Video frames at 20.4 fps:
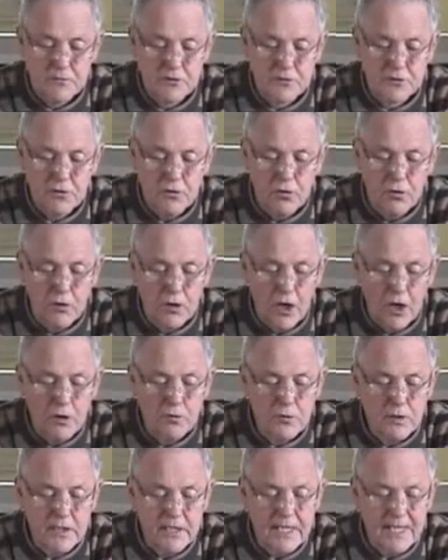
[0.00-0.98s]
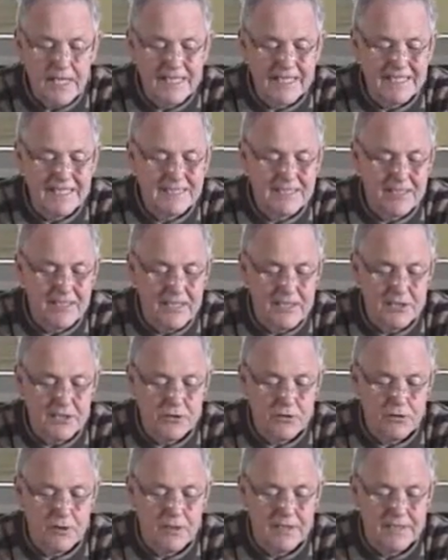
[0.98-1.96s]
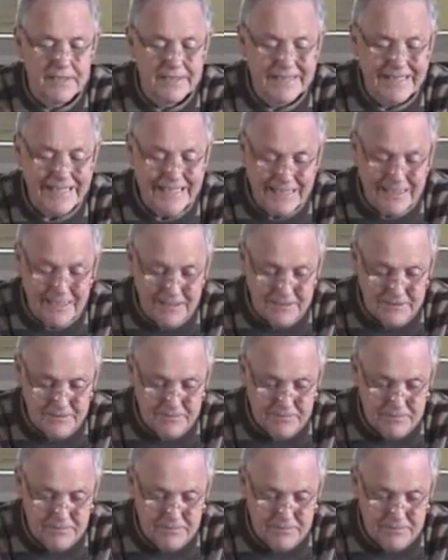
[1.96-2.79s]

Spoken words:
it was all only an intellectual idea